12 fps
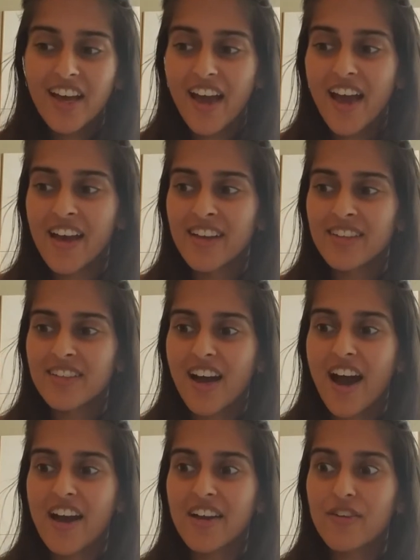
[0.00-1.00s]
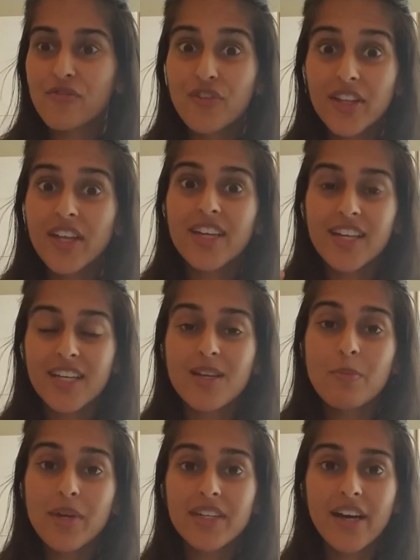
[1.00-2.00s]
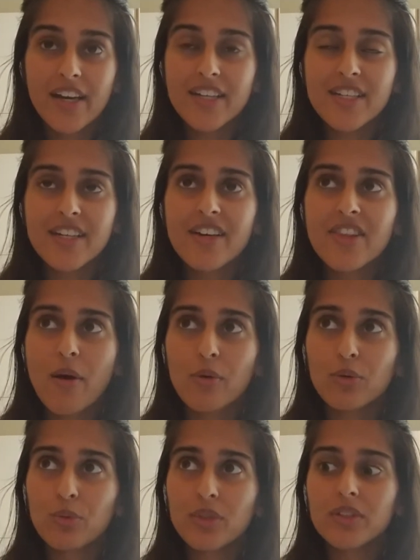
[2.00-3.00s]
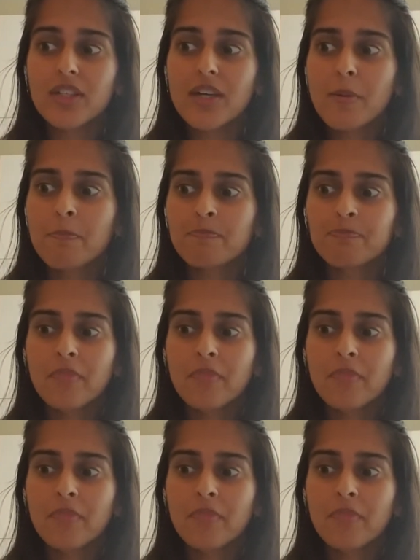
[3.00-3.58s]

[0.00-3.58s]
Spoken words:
And I feel like it can be an idea that will really,